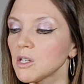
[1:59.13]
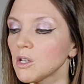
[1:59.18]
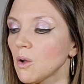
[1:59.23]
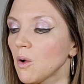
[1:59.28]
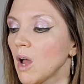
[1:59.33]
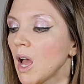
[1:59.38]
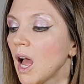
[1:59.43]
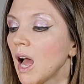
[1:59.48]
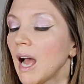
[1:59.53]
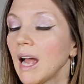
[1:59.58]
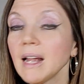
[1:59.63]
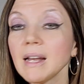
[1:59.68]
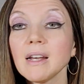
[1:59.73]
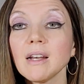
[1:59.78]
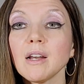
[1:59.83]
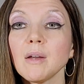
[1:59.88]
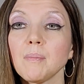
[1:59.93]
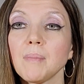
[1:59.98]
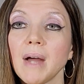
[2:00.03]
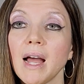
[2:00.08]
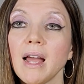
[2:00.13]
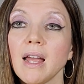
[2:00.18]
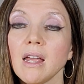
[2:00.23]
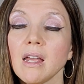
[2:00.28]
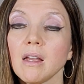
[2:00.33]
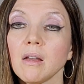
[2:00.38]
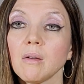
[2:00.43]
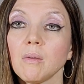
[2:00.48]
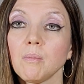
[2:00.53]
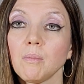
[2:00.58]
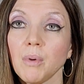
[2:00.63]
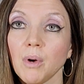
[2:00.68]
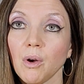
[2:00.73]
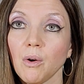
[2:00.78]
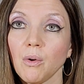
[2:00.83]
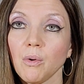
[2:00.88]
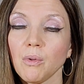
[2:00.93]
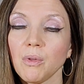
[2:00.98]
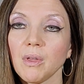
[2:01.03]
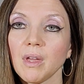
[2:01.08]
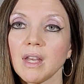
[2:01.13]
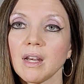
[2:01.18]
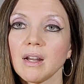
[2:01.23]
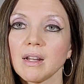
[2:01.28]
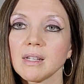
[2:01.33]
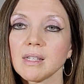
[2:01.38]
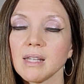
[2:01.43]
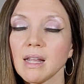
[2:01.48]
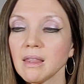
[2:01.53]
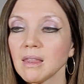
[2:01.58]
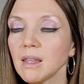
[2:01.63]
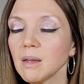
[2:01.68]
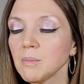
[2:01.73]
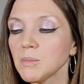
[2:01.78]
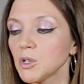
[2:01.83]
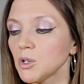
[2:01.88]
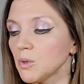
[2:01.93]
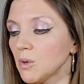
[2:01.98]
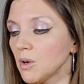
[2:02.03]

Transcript: So I ended up buying both, and I sent them